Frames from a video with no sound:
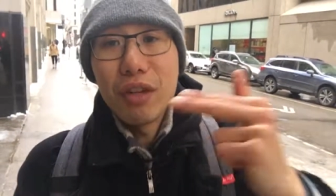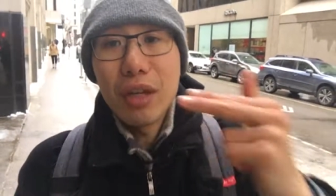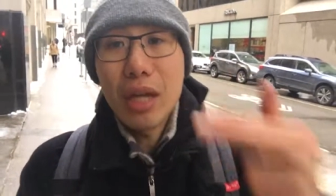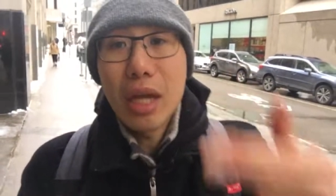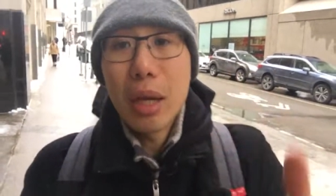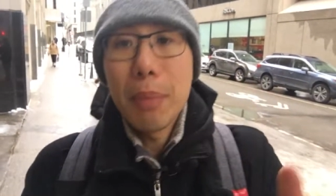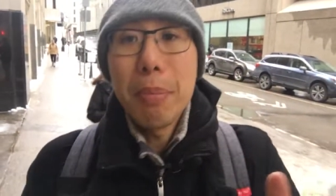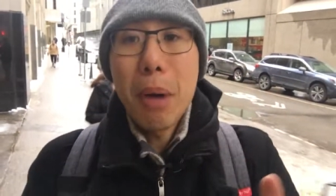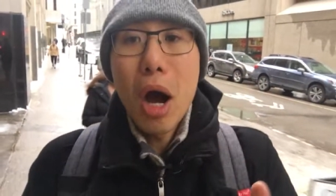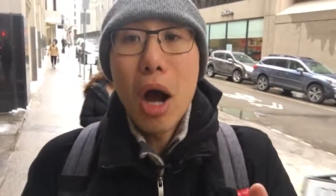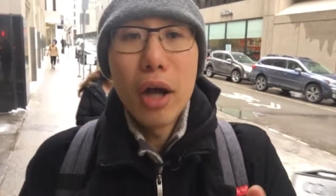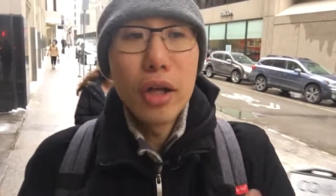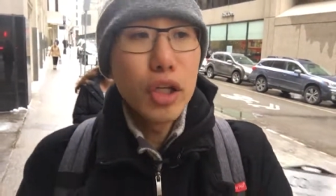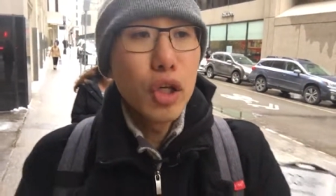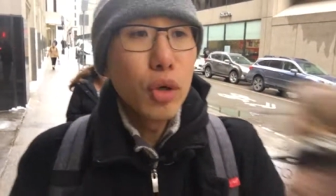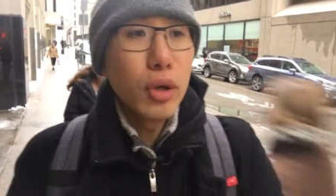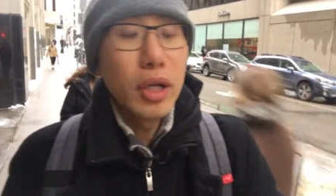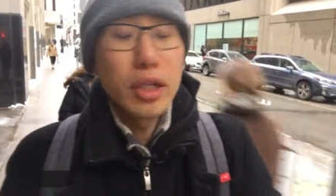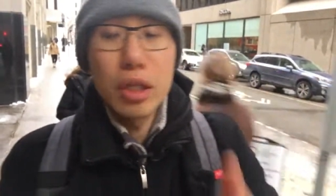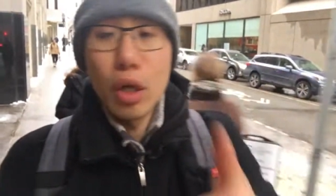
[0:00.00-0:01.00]
to keep on
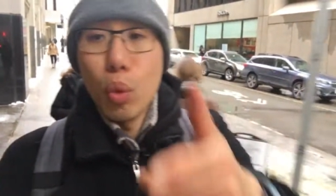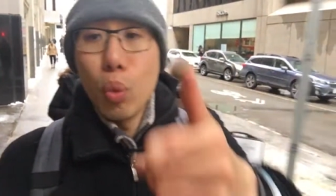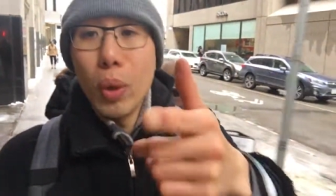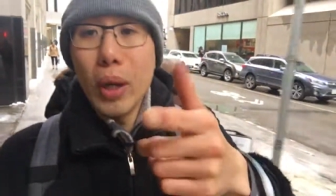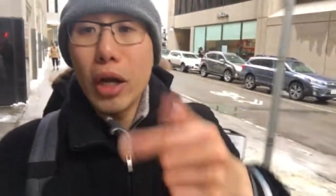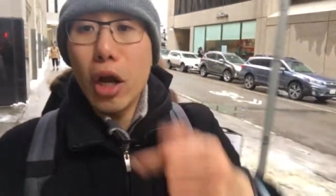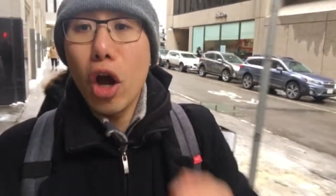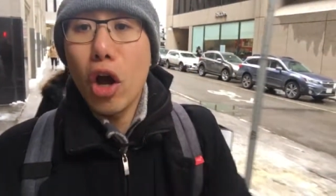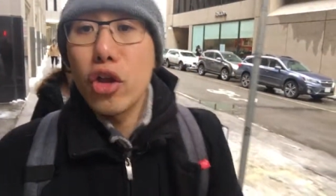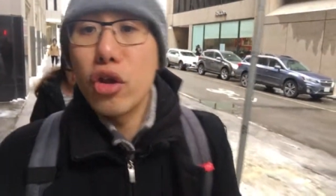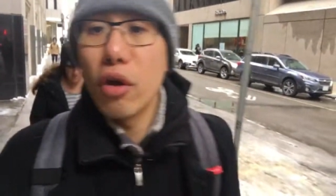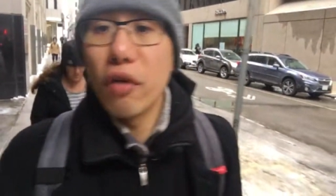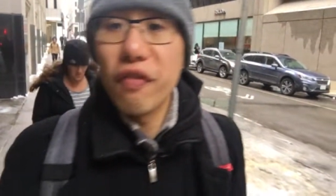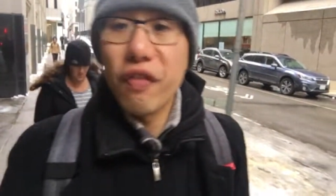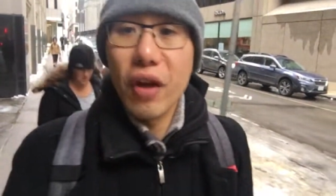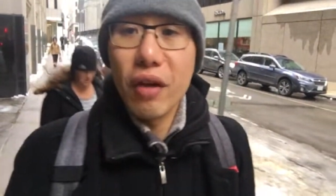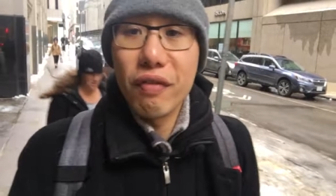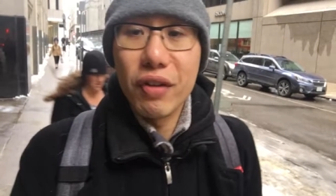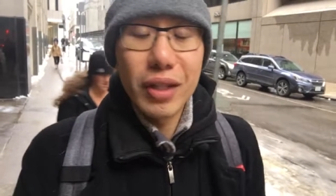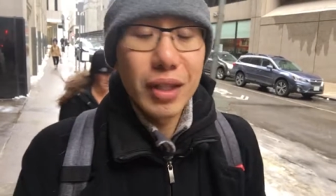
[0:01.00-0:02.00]
doing it. So what are your
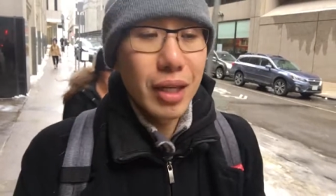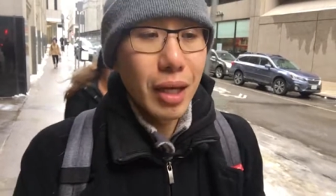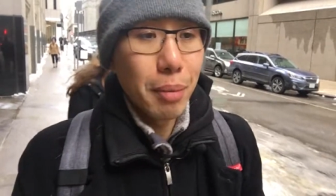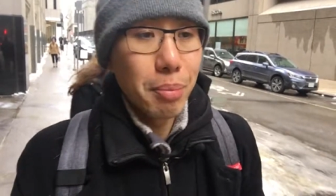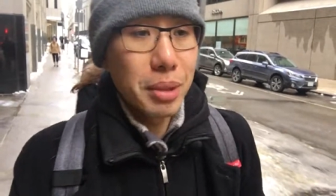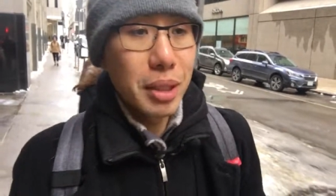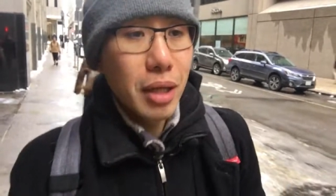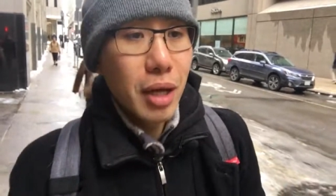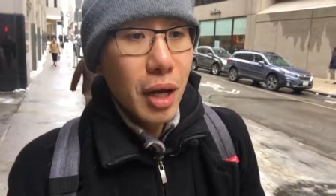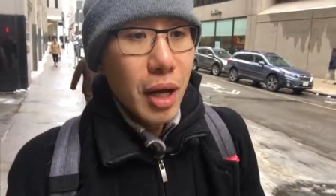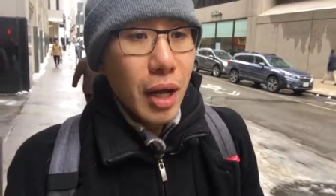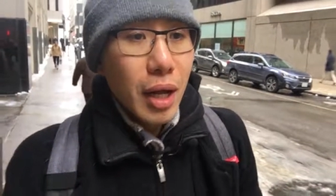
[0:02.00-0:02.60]
favorite tips